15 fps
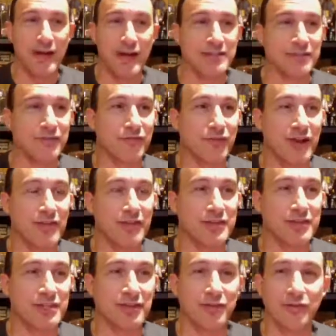I just found the
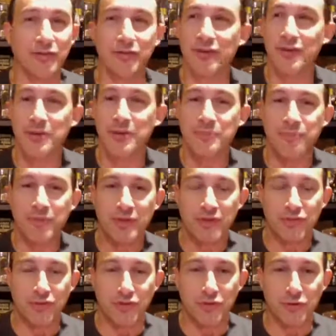deals
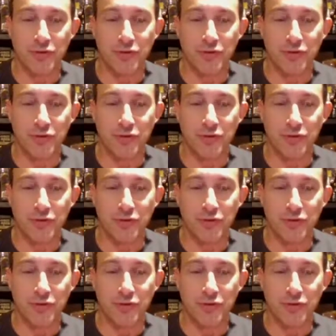so